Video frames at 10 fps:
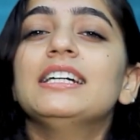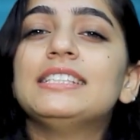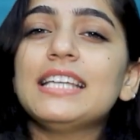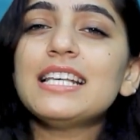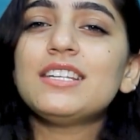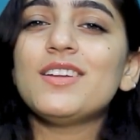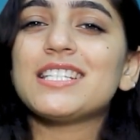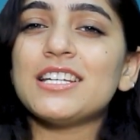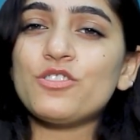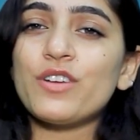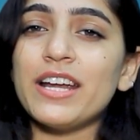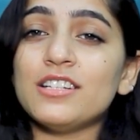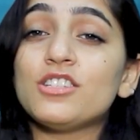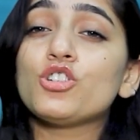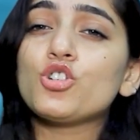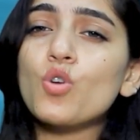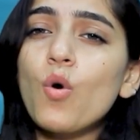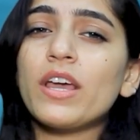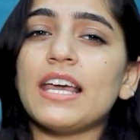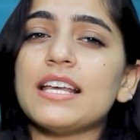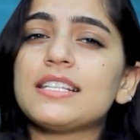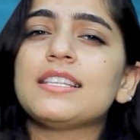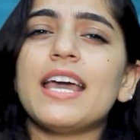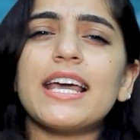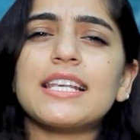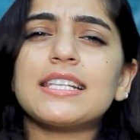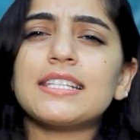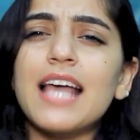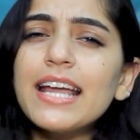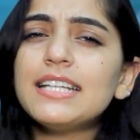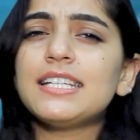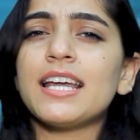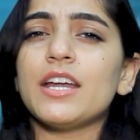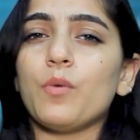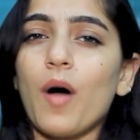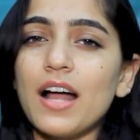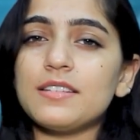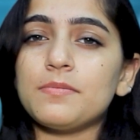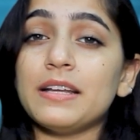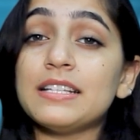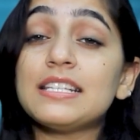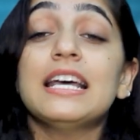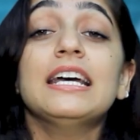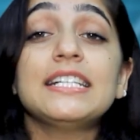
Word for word: These recent trends showcase the exciting advancements